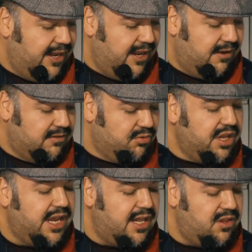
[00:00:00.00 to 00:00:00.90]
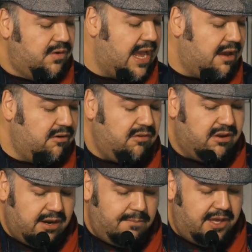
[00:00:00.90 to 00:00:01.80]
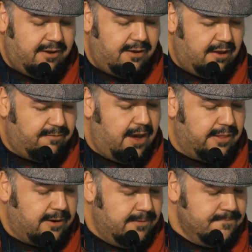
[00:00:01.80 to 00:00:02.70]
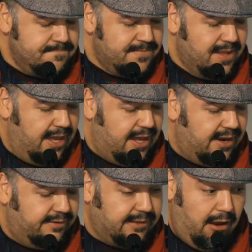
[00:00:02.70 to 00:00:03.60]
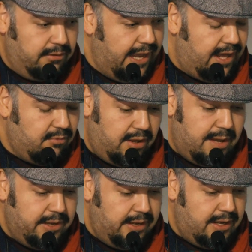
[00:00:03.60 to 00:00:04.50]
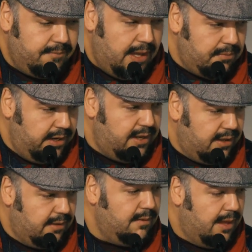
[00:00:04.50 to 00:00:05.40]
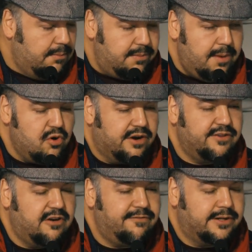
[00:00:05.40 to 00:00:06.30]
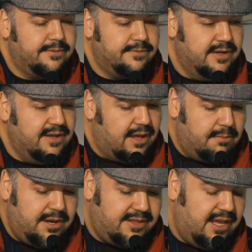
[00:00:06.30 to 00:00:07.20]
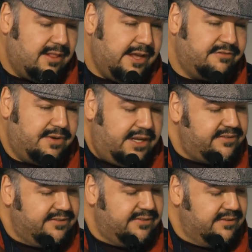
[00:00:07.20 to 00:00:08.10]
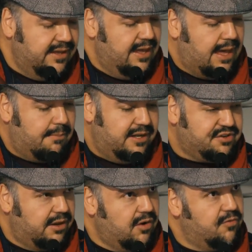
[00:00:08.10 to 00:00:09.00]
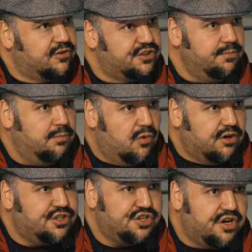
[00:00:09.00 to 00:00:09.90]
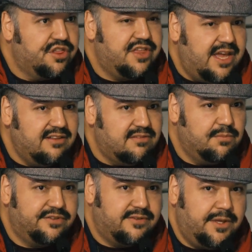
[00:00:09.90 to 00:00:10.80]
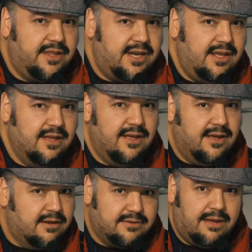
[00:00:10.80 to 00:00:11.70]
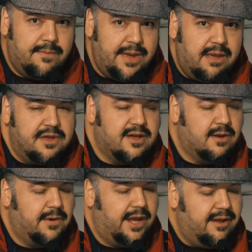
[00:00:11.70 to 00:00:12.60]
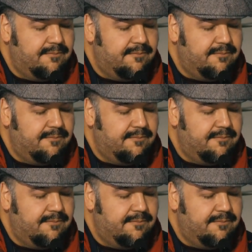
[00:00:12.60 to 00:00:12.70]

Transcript: He goes, what are you going to do now? You're going to be a father. And I said, oh, Dad, well, I'm gonna be more conservative. I'm going to take less risks. I'm going to try to go for more sure things, more stability, because I have a baby on the way.